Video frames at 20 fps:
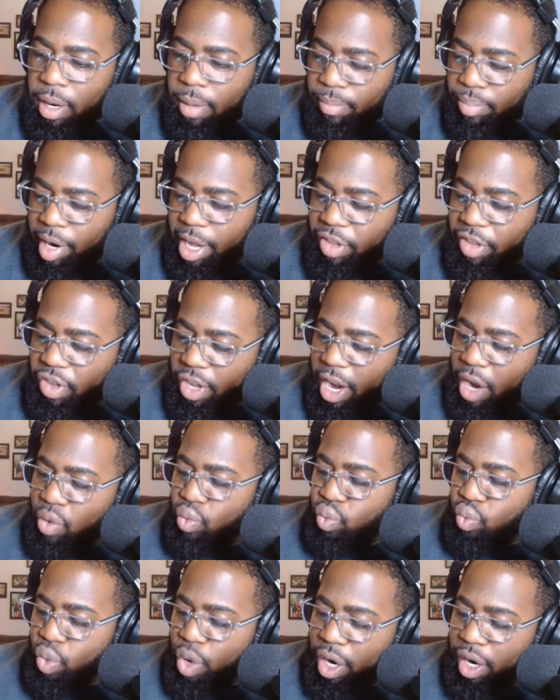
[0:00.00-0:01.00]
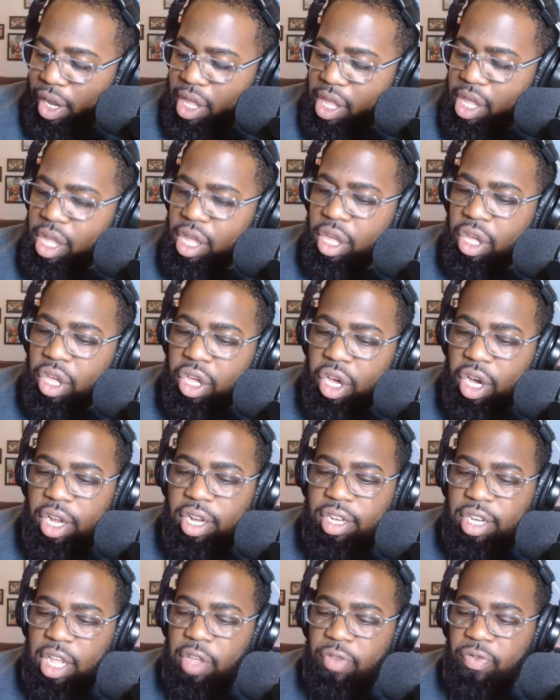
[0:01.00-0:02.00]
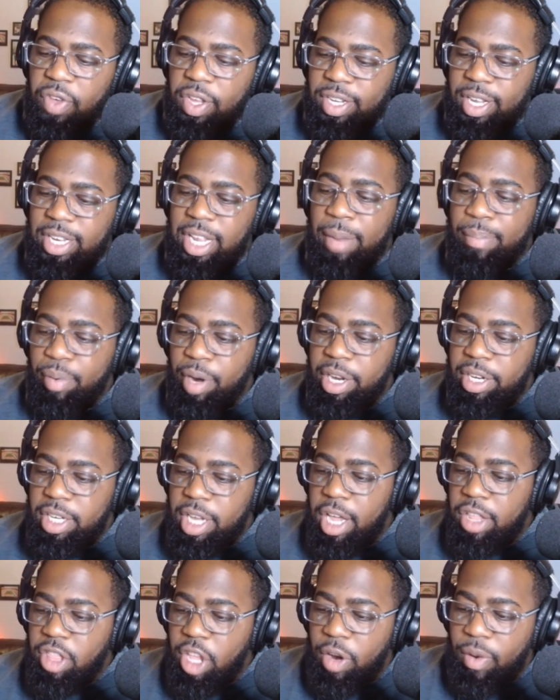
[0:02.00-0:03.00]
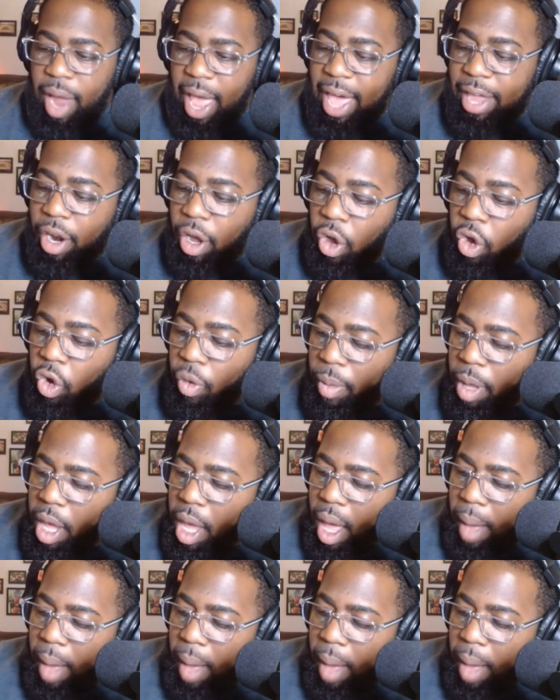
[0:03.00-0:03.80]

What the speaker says: brings in a really good defense. I say brings in, they're at home.